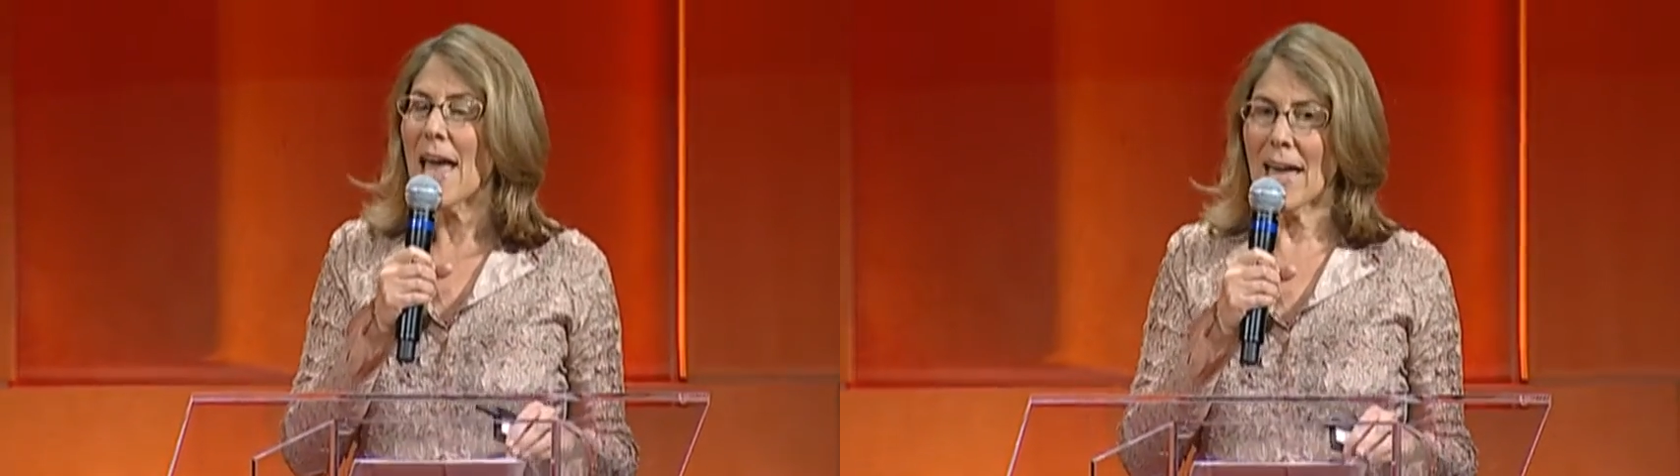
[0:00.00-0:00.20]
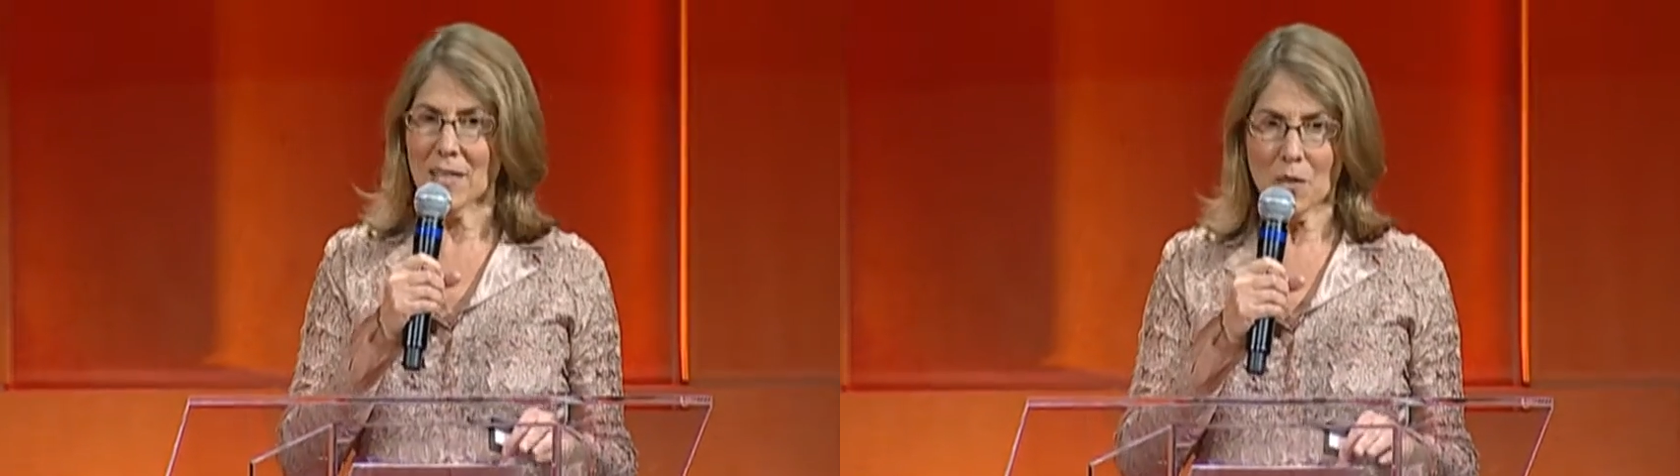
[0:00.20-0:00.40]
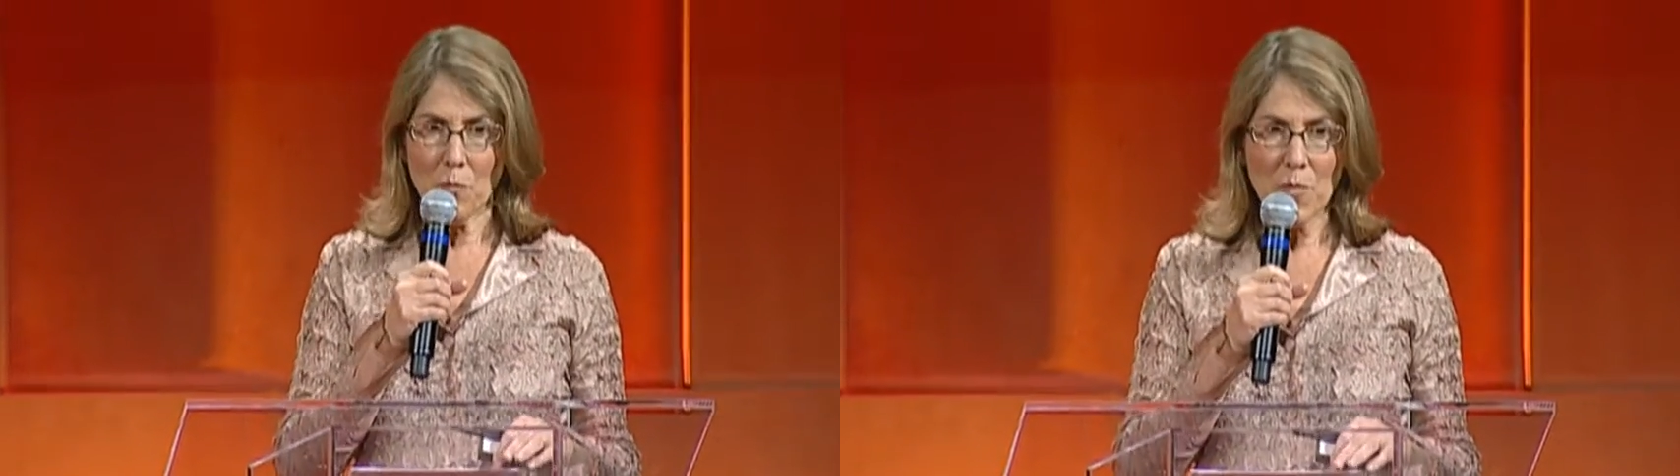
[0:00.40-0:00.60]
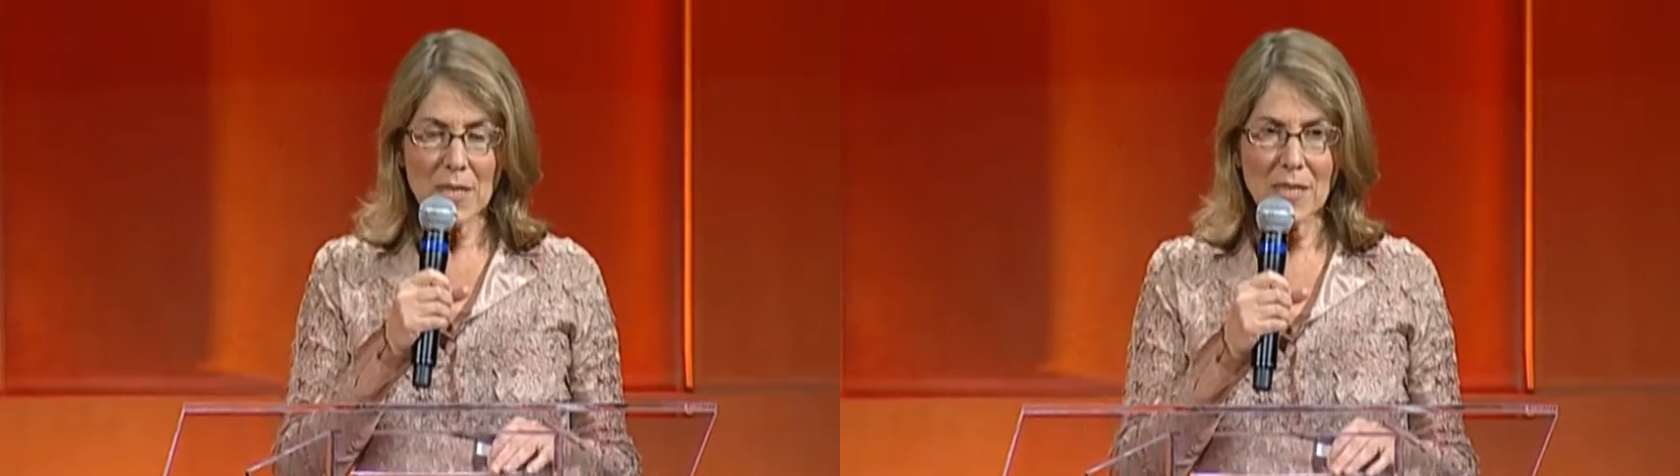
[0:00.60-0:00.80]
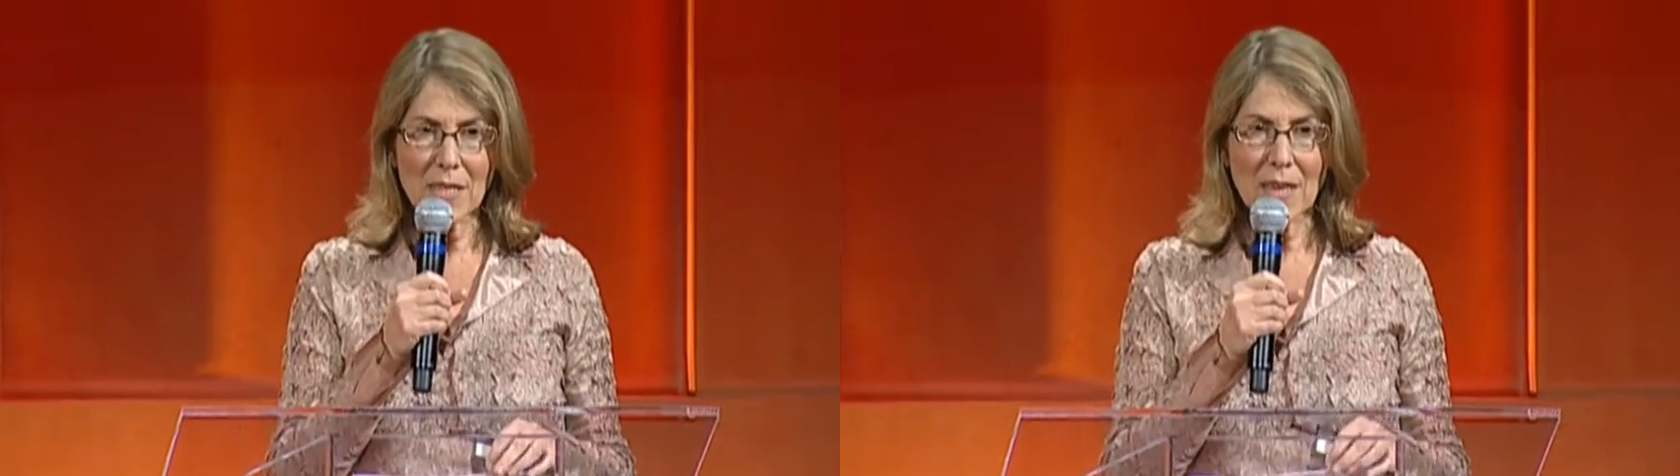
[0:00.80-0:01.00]
as a
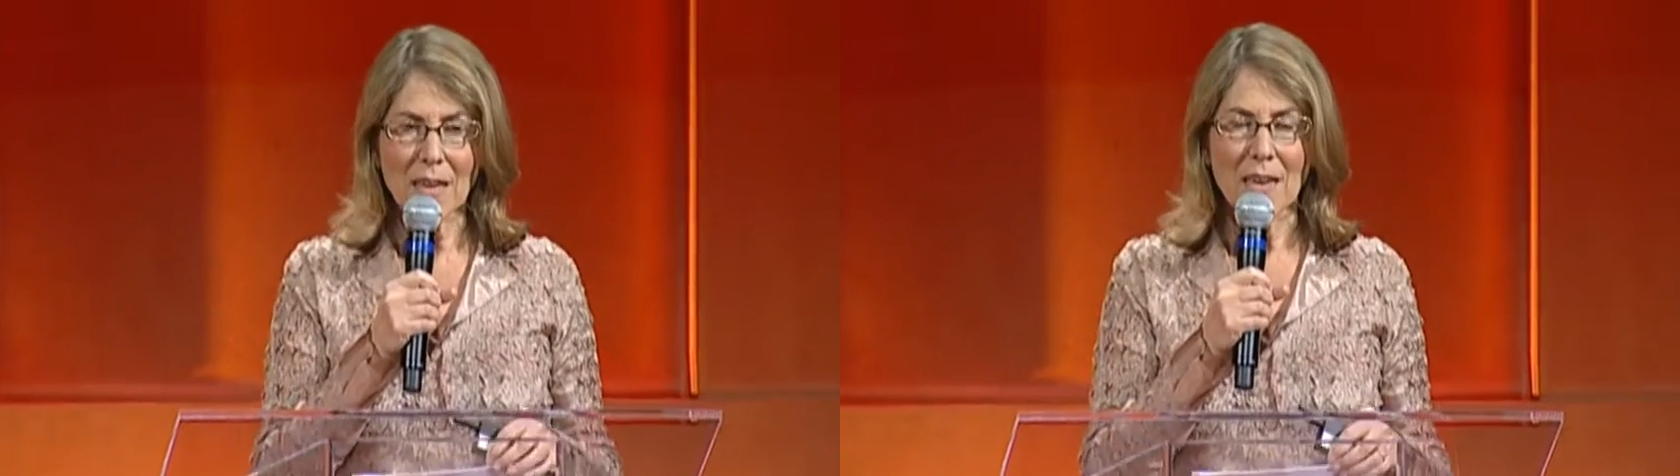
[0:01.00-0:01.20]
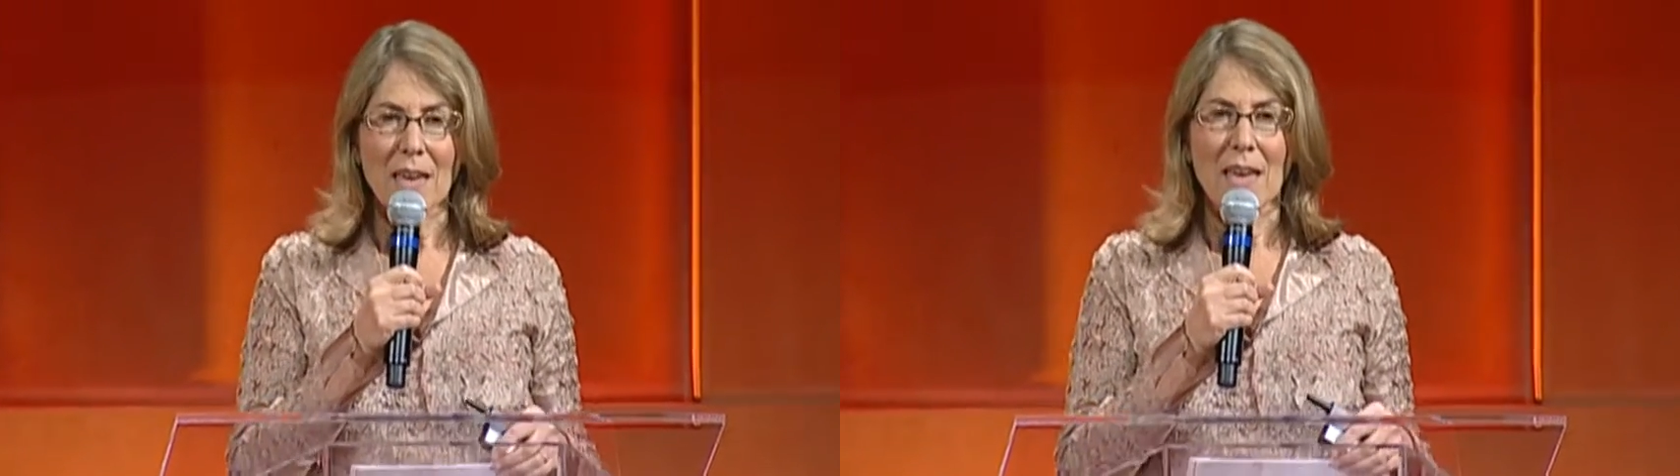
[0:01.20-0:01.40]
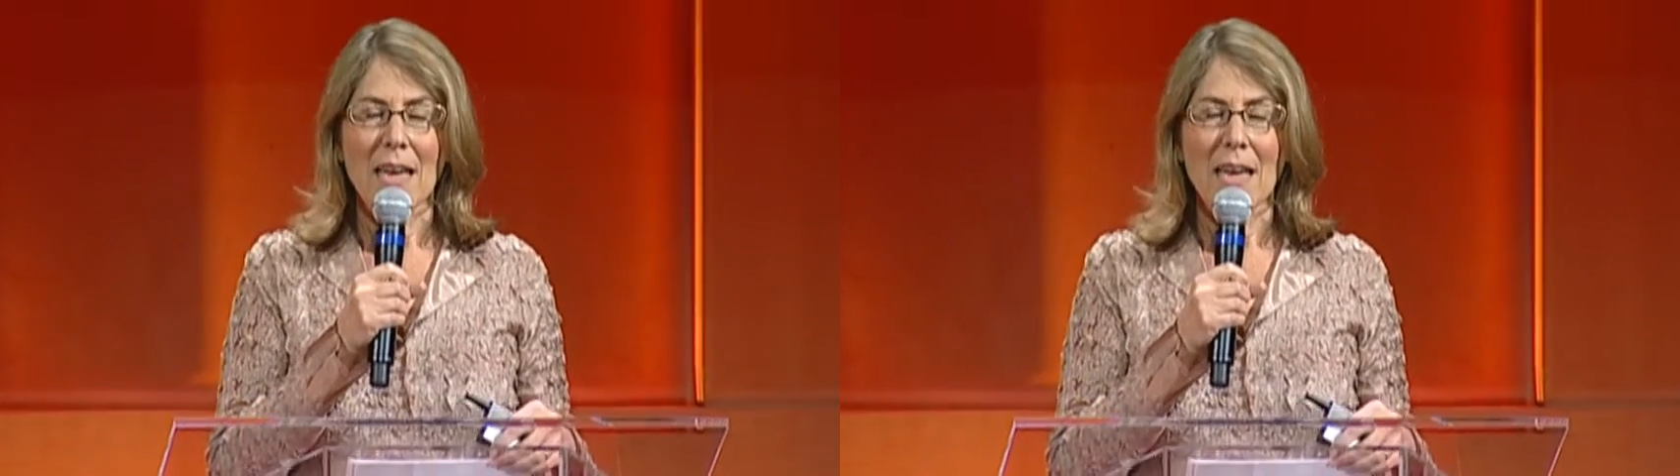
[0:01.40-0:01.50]
mystic